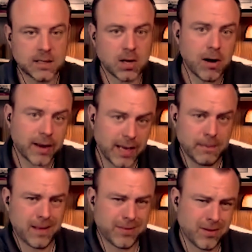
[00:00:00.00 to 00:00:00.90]
talking
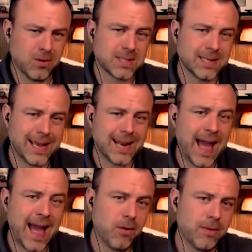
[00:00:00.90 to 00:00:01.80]
about those and
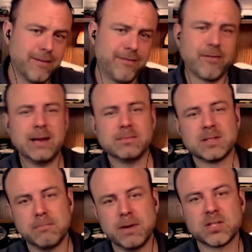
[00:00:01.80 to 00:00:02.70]
how that frames the
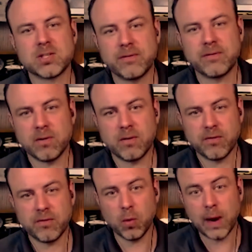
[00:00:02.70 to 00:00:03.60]
picture for
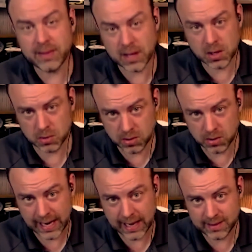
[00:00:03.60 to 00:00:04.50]
the way that you look
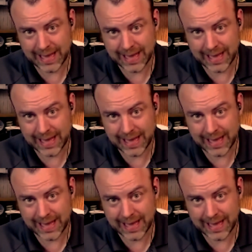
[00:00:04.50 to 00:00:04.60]
at